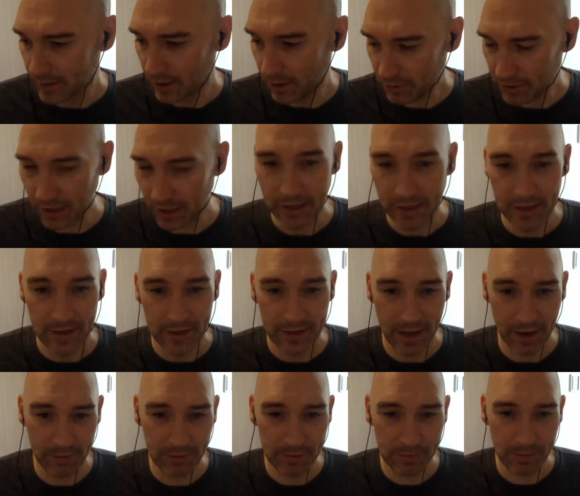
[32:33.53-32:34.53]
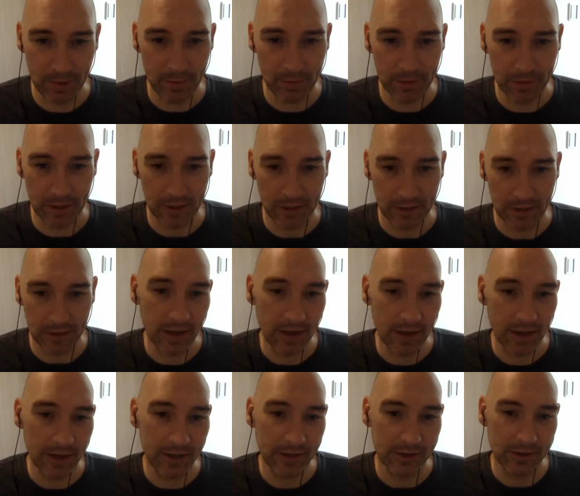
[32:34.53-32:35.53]
okay, that was probably a
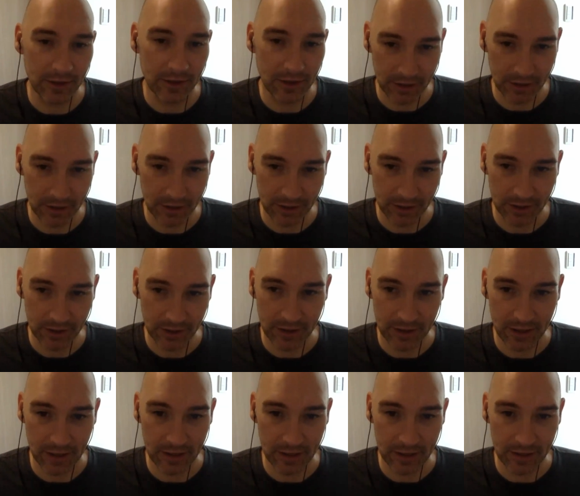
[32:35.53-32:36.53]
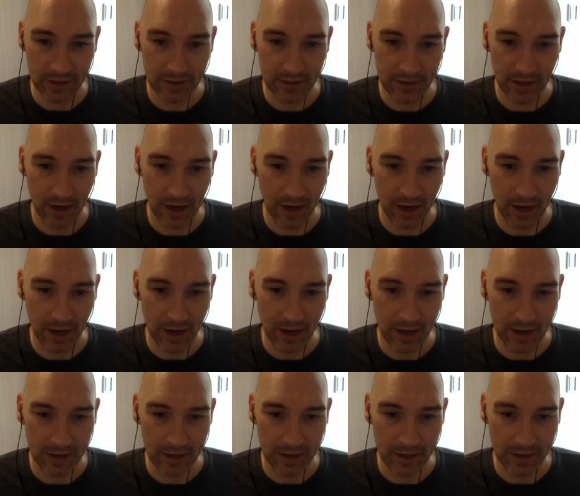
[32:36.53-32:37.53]
lot longer than
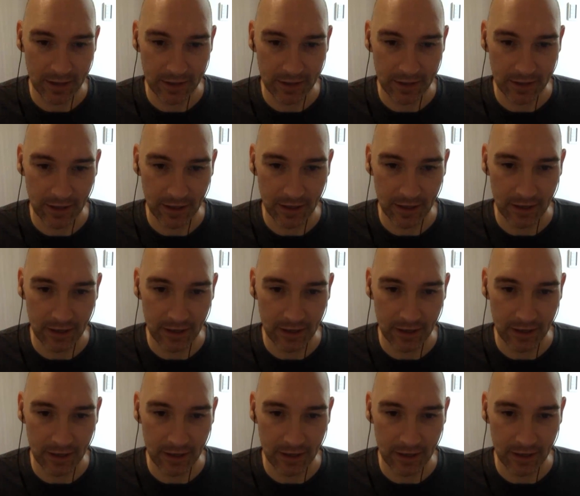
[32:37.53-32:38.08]
I